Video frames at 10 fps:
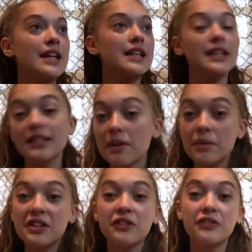This
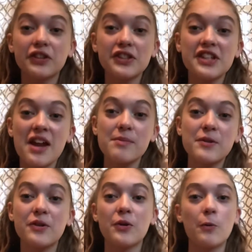happened the first time
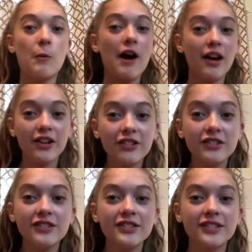in a while,